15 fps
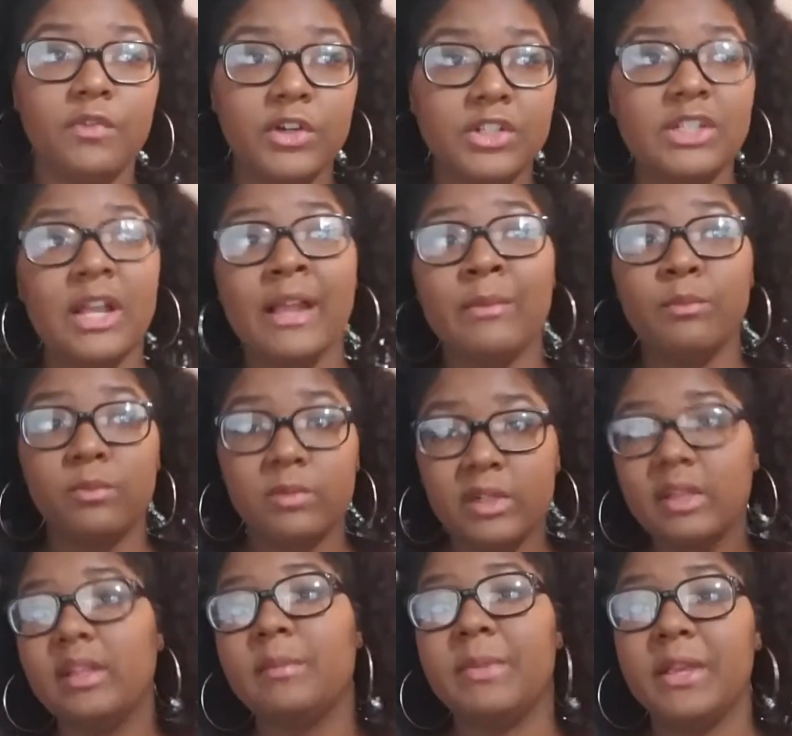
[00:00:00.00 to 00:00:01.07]
it's your first
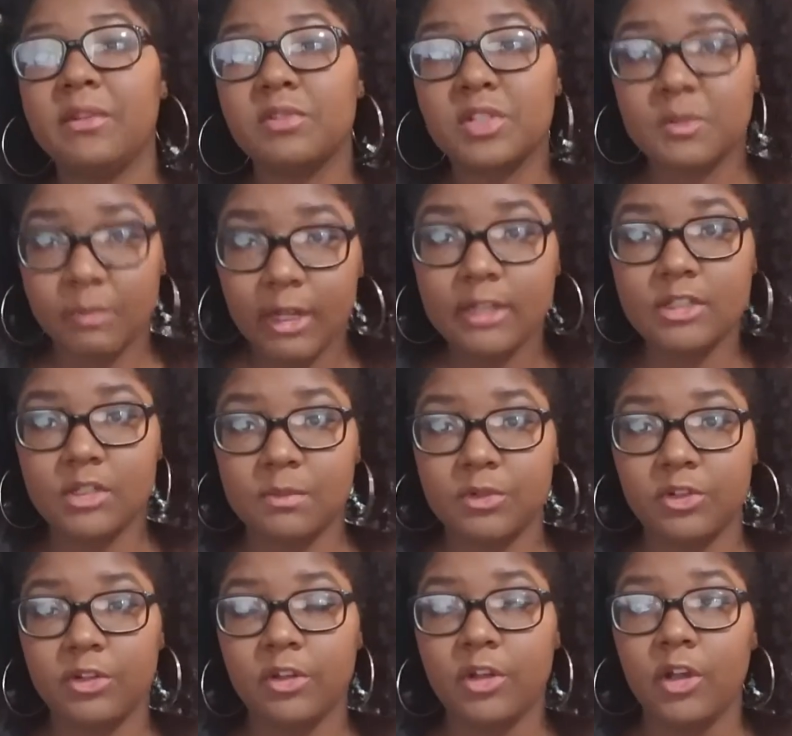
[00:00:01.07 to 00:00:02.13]
time really being
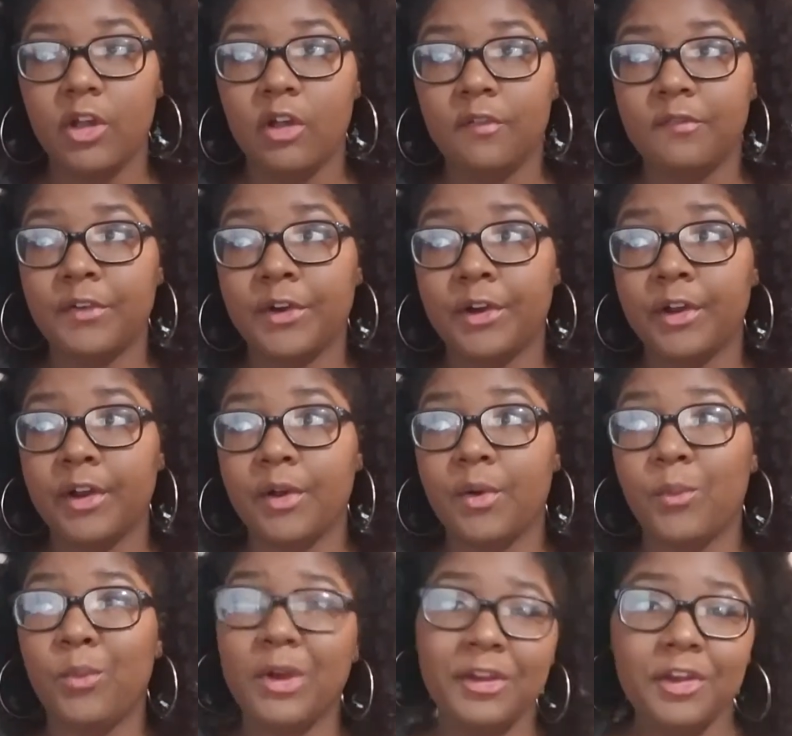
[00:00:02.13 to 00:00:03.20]
responsible
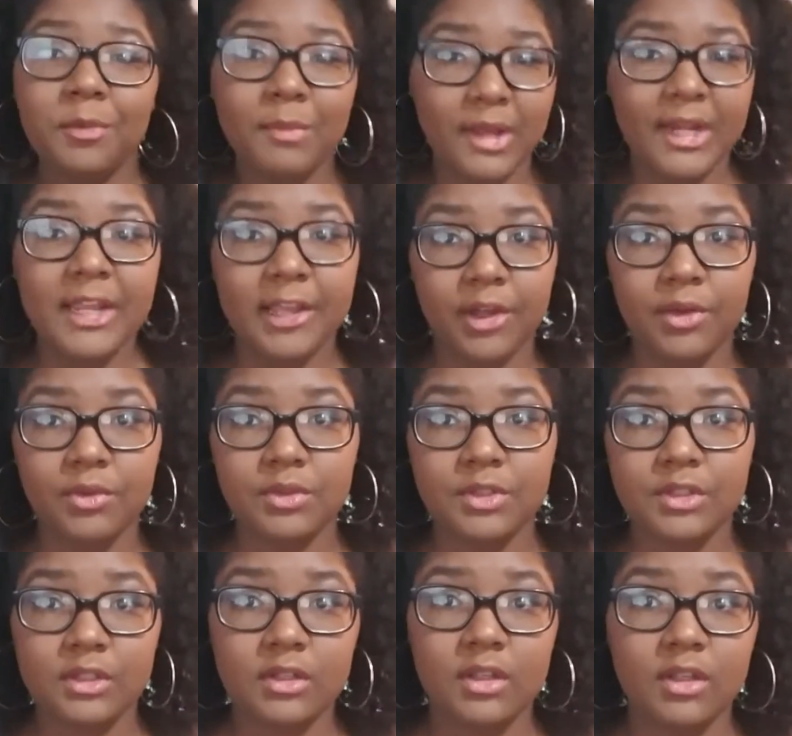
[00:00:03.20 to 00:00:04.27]
for where your
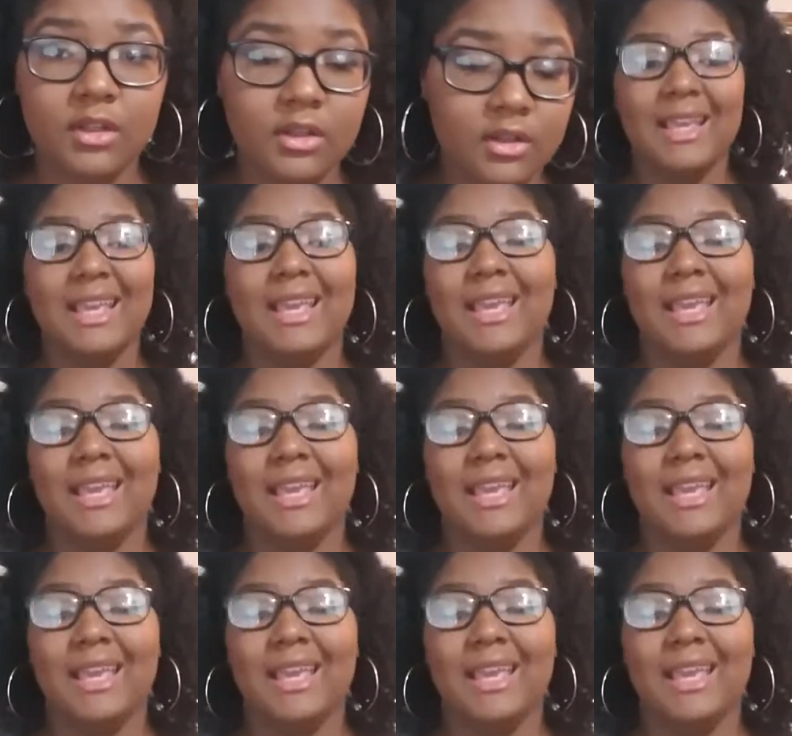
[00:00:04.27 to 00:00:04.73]
money goes.